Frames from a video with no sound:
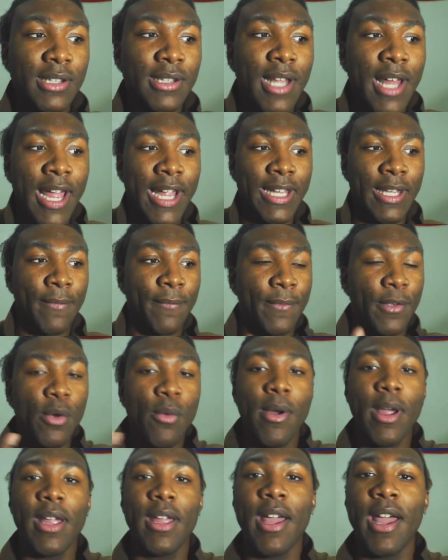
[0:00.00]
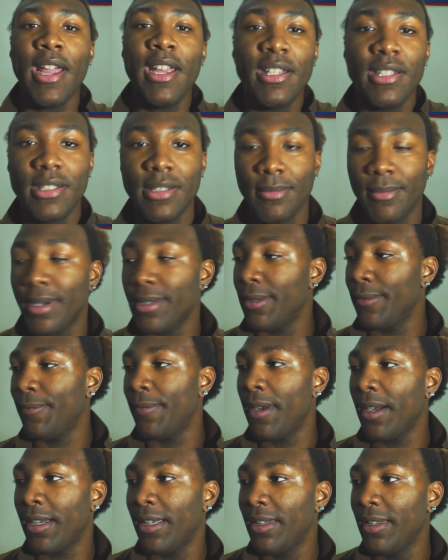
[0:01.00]
Like, if you ain't Haitian,
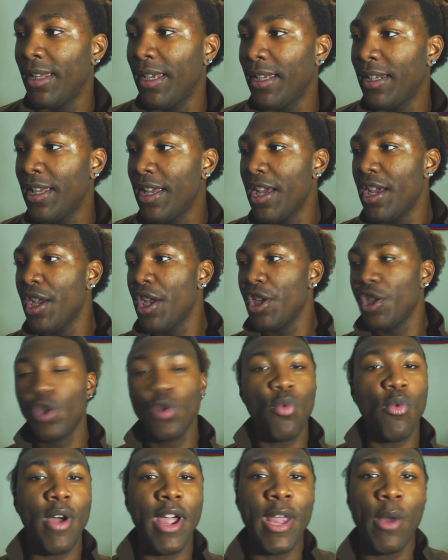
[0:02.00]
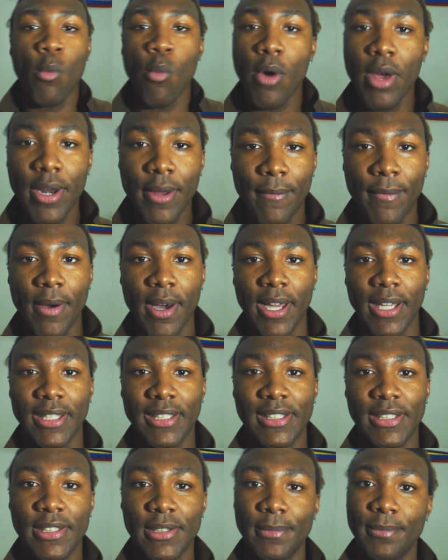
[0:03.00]
motherfucker, then you ain't one of
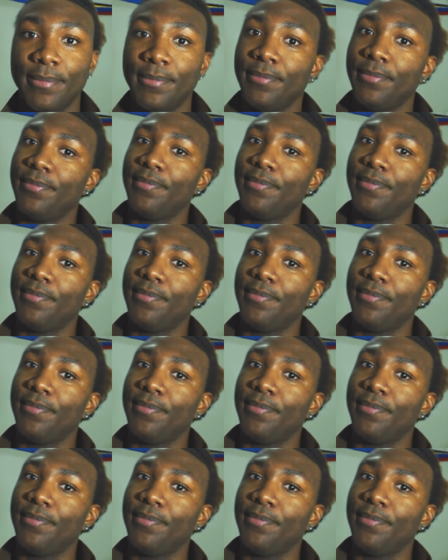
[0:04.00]
us.